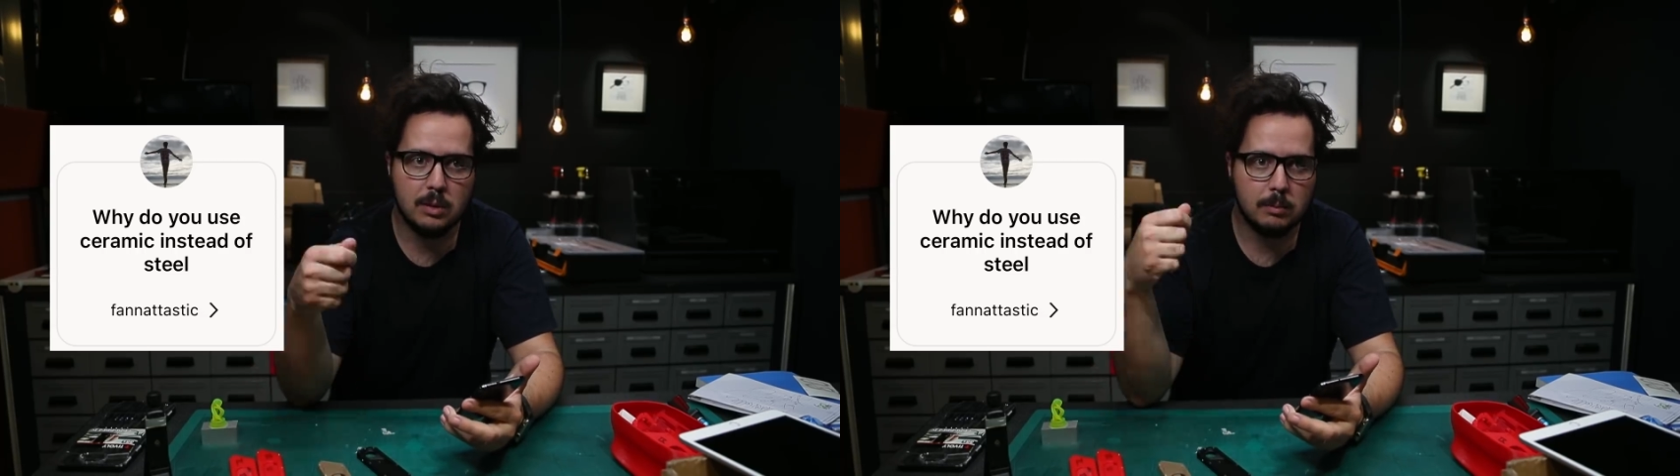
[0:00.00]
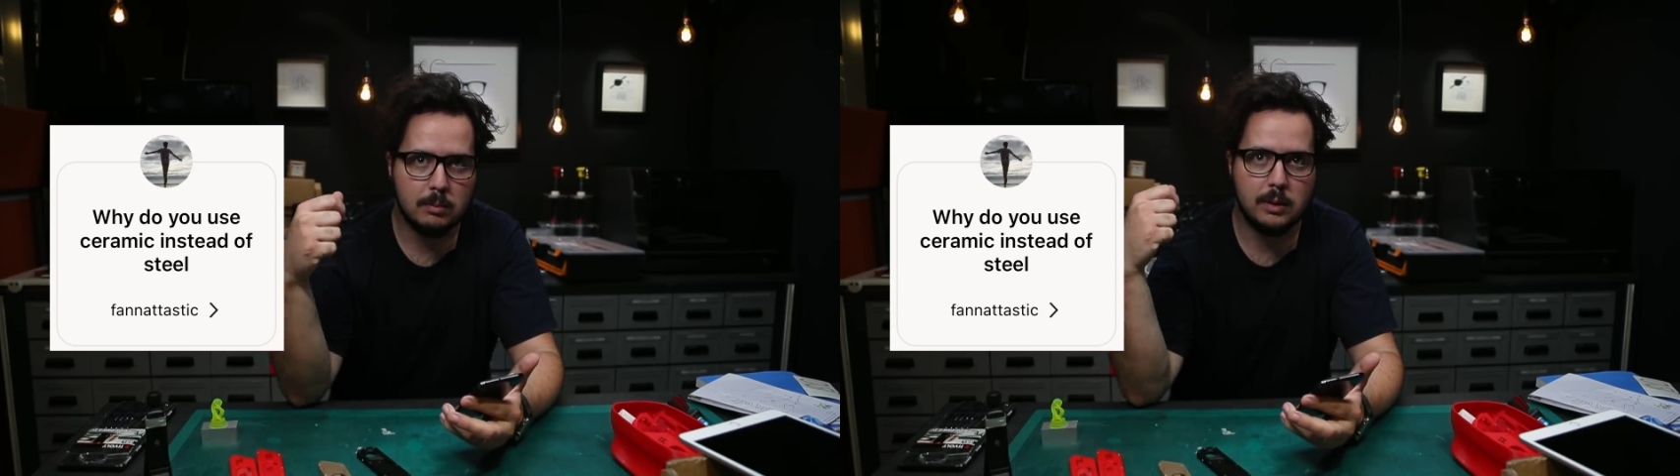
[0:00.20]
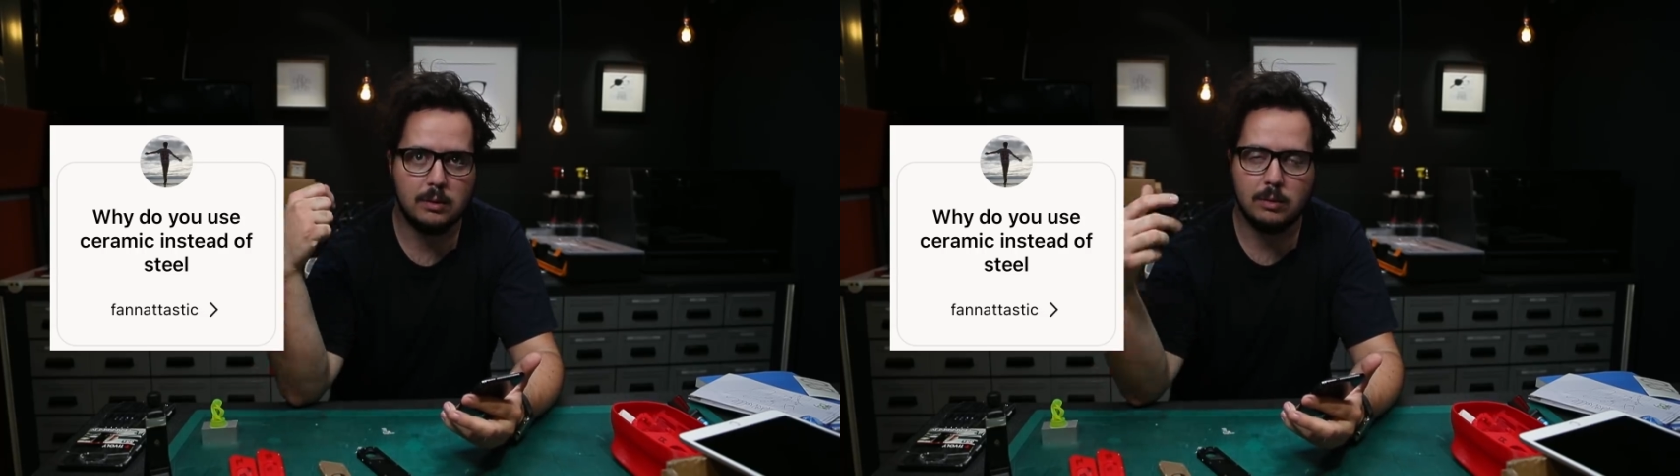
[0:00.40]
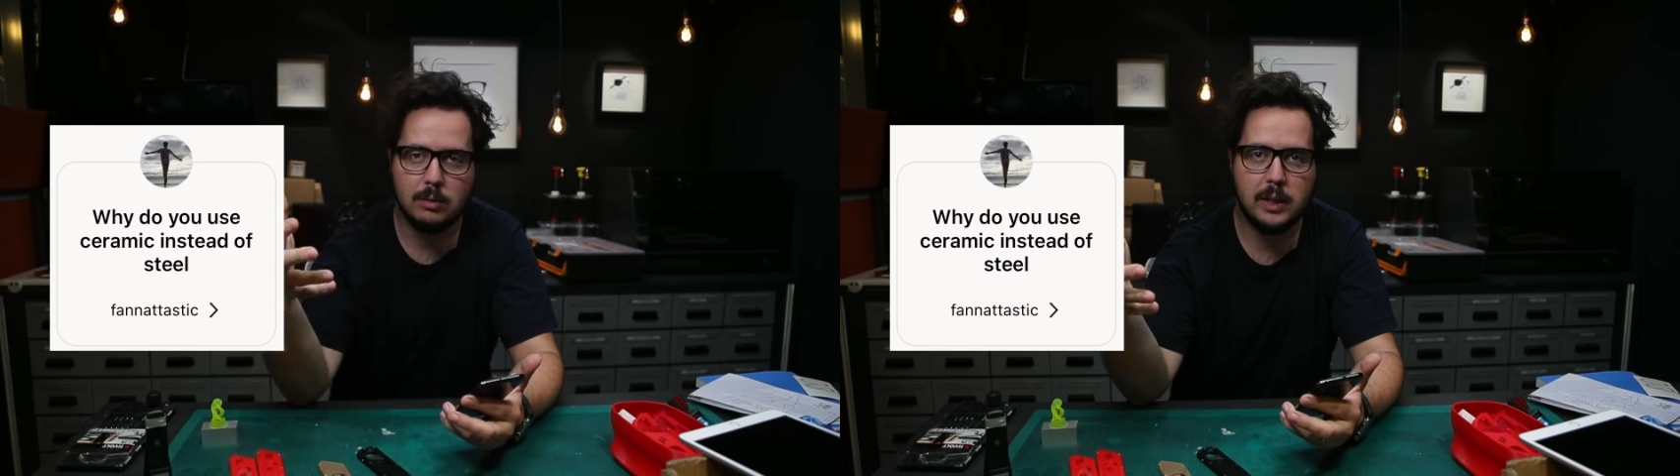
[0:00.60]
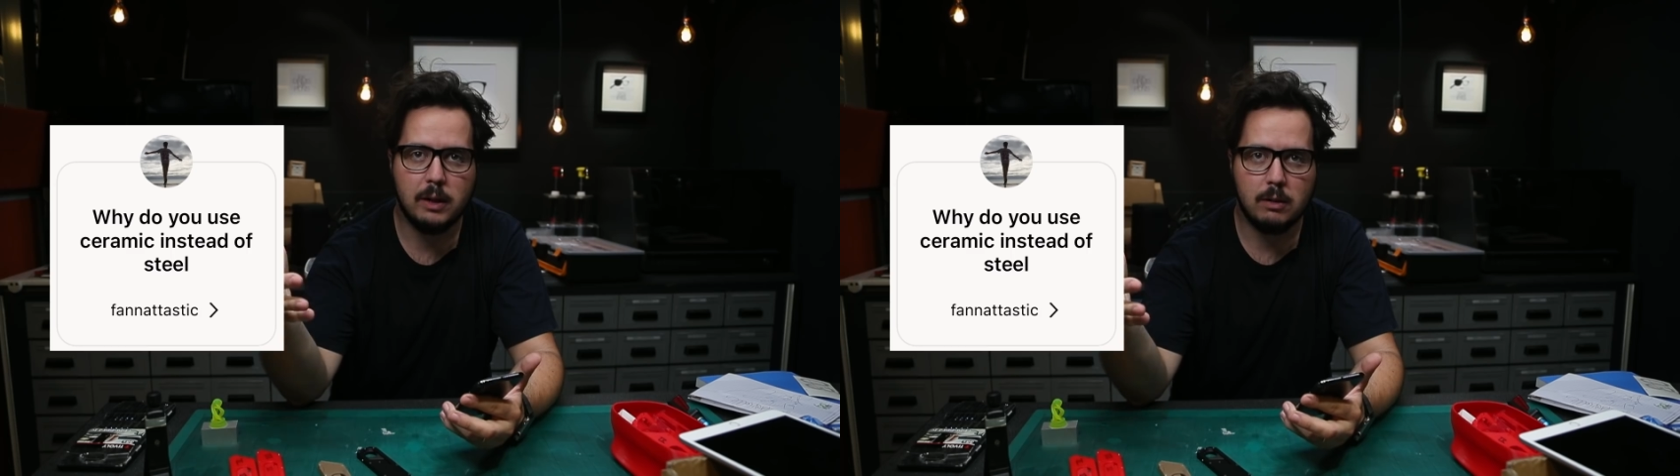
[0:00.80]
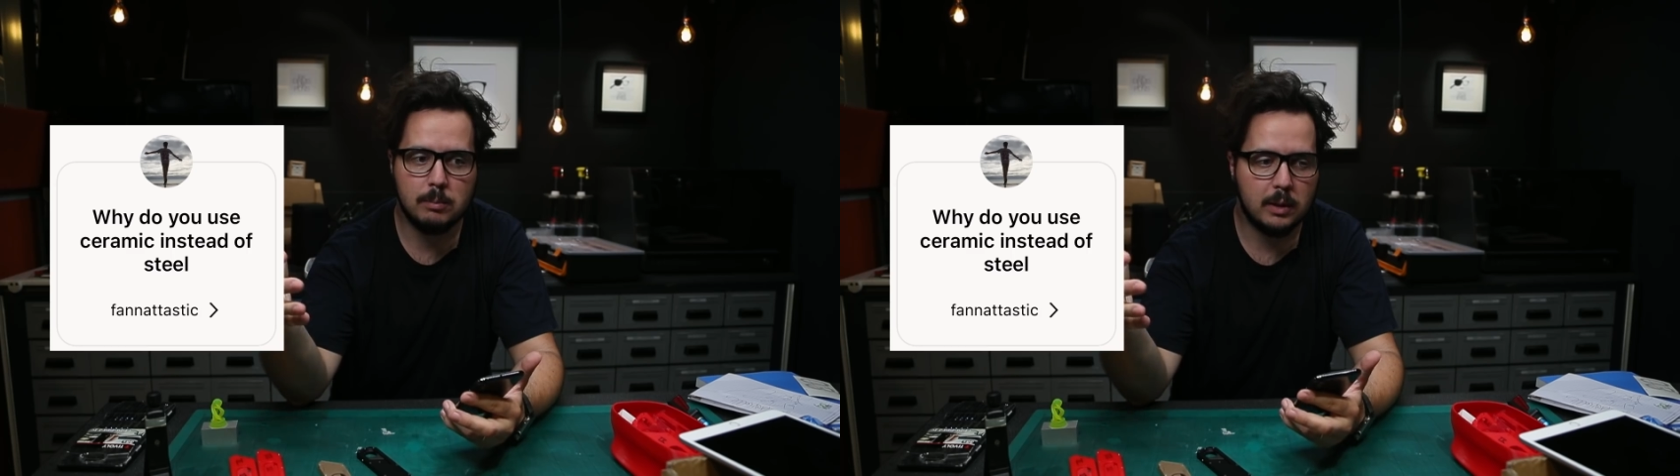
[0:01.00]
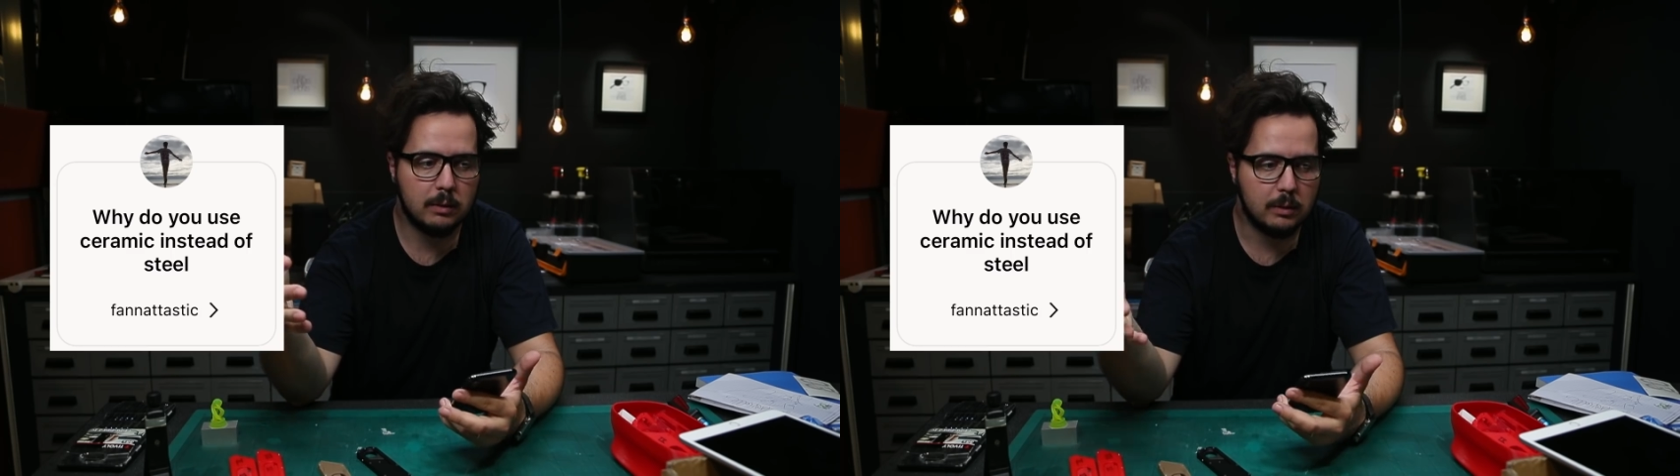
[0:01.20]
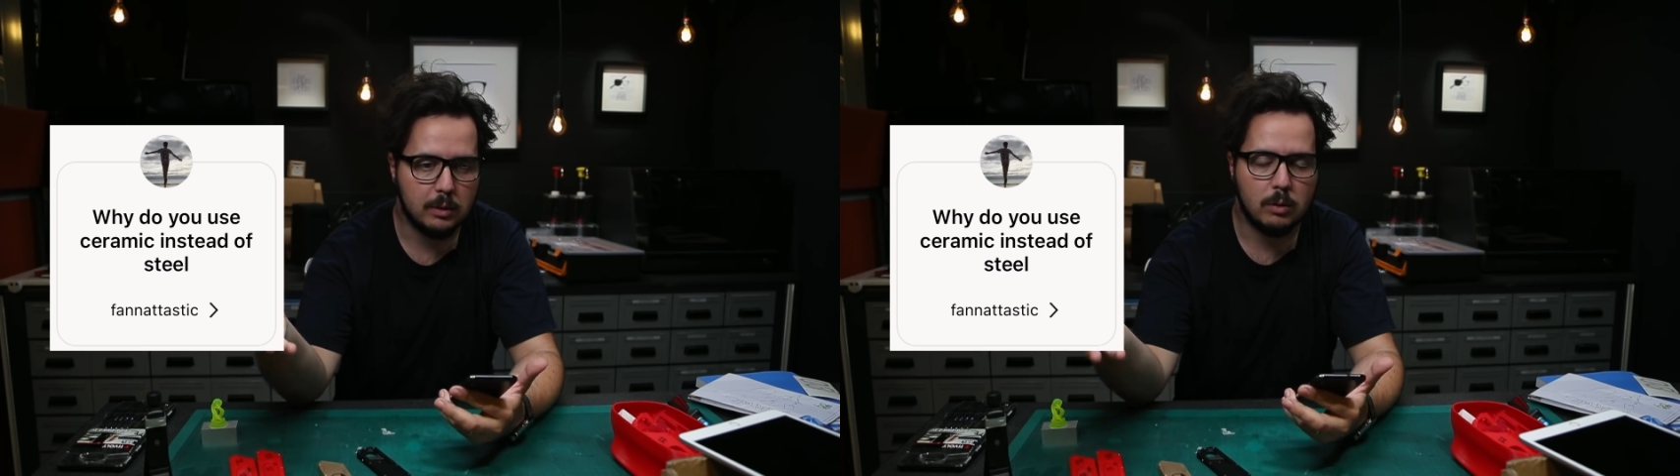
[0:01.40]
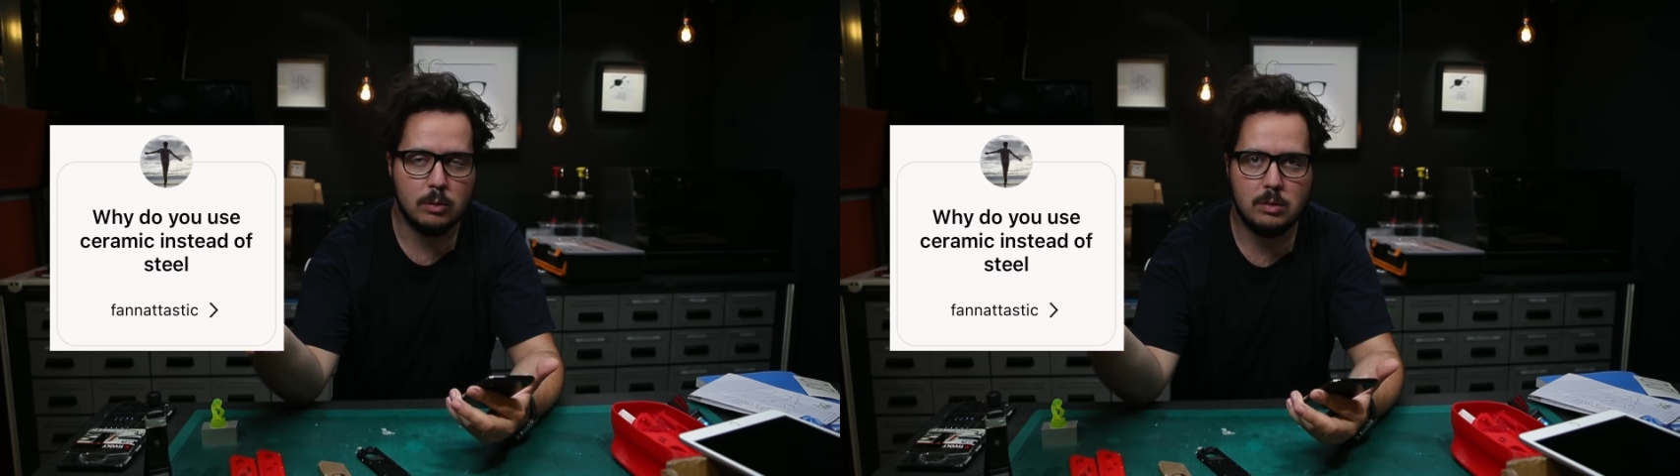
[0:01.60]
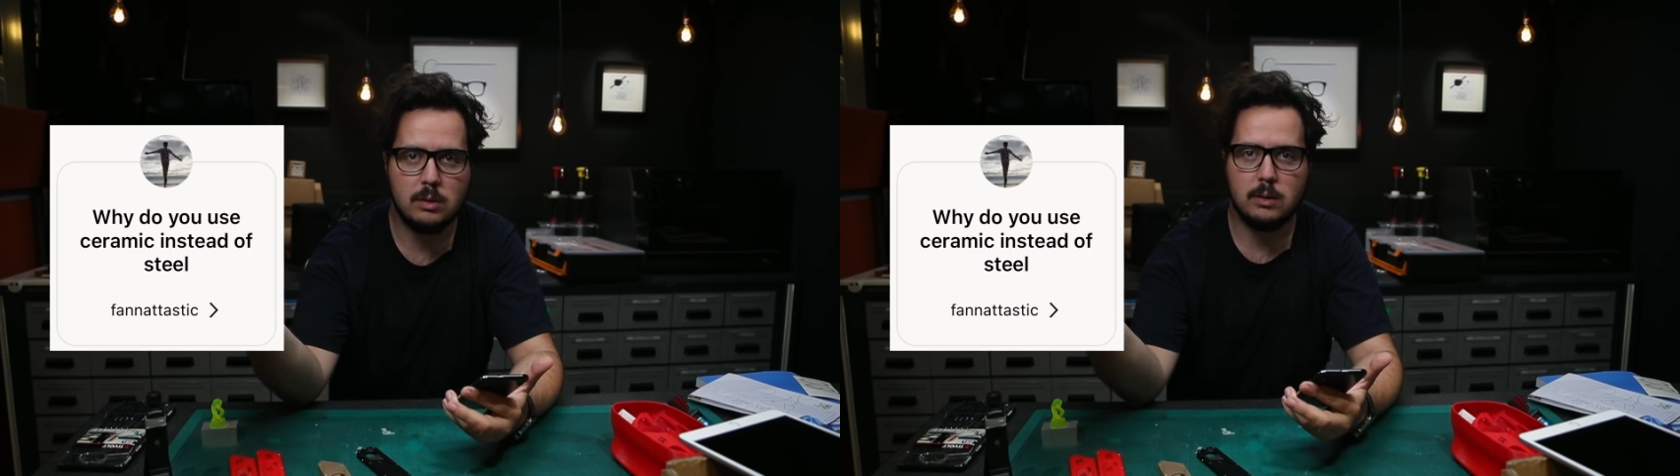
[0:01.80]
them and don't care about,
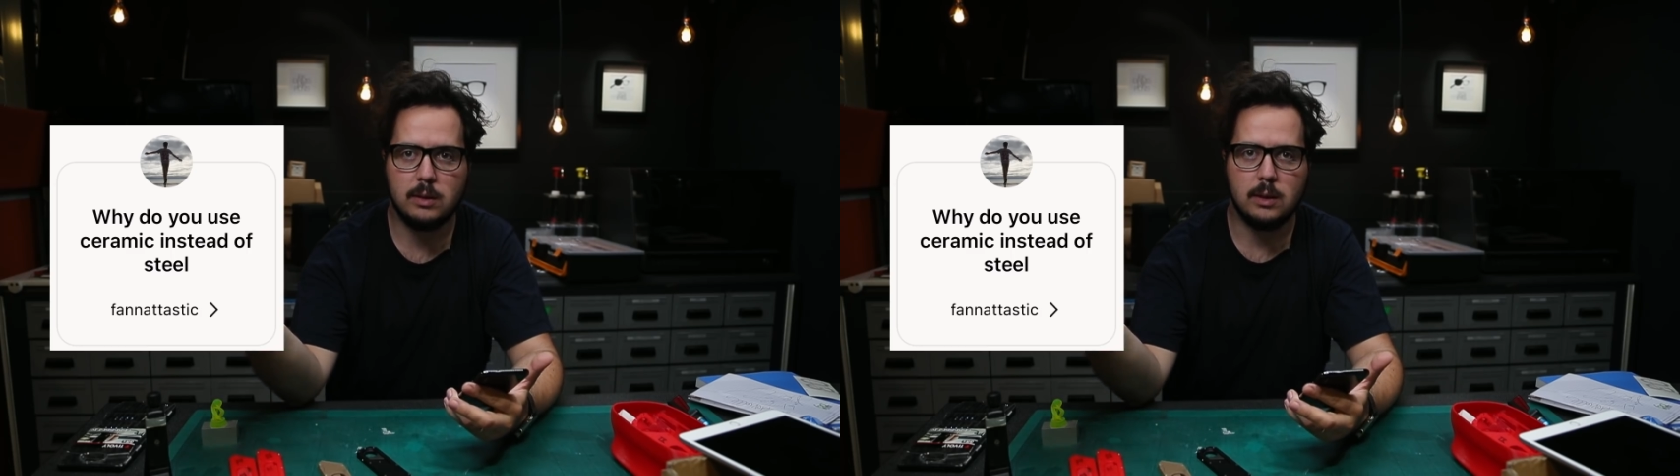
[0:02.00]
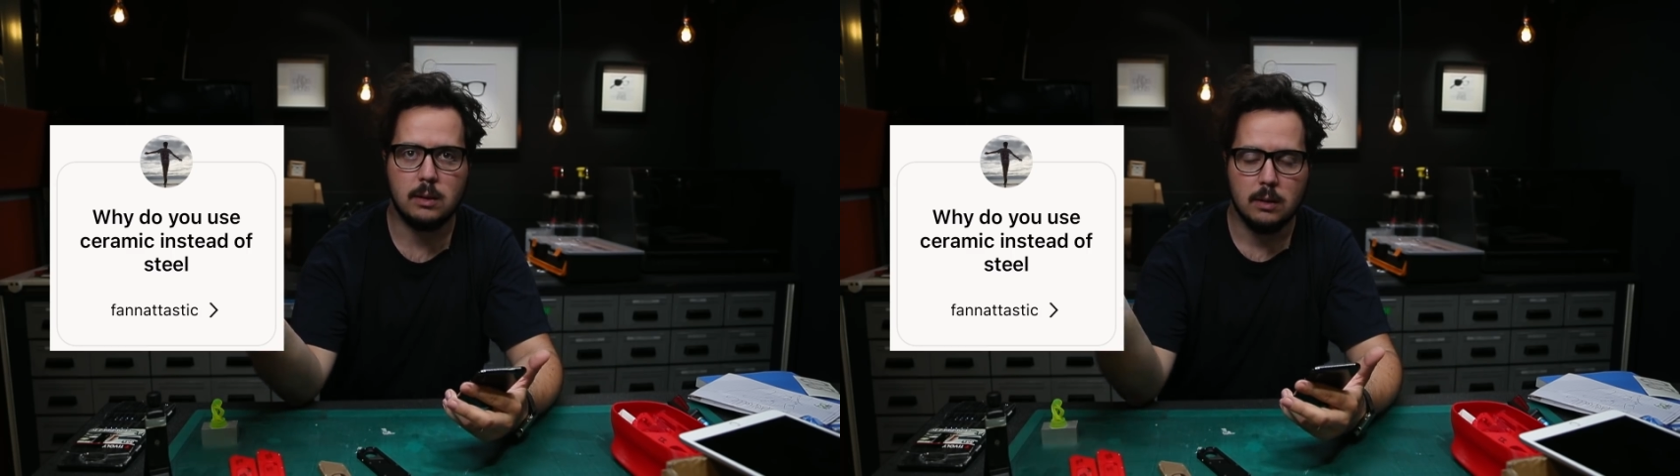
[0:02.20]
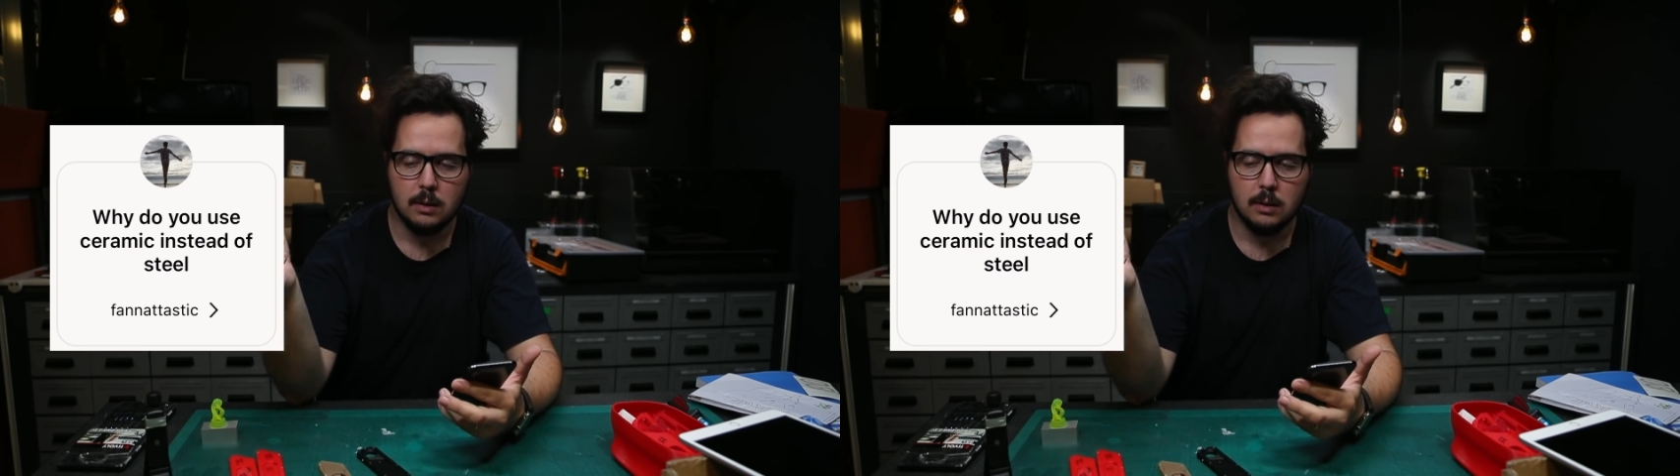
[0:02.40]
losing the